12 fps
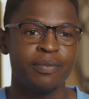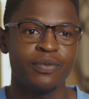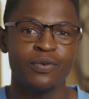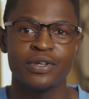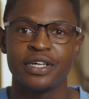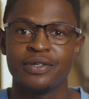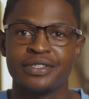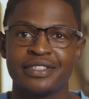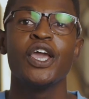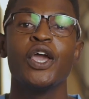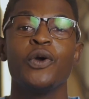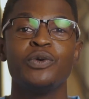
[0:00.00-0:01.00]
what else?
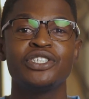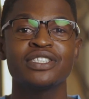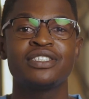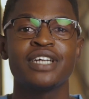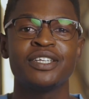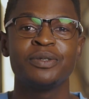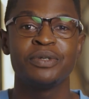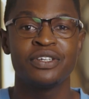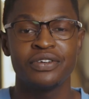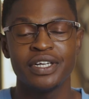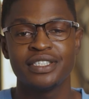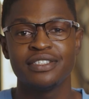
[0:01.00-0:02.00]
We just try to be
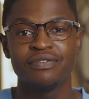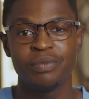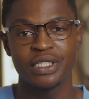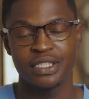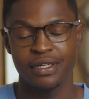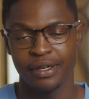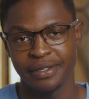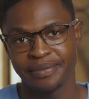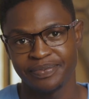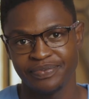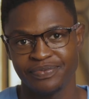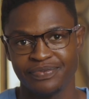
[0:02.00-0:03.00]
creative basically.
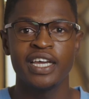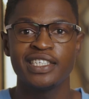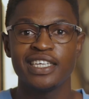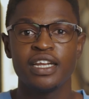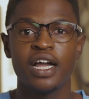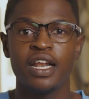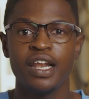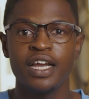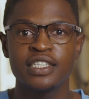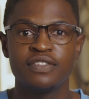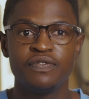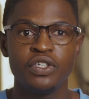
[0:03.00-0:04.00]
So guys, in our
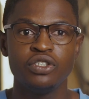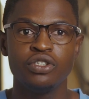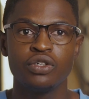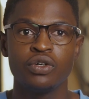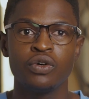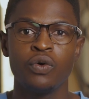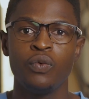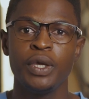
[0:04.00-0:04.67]
last video, we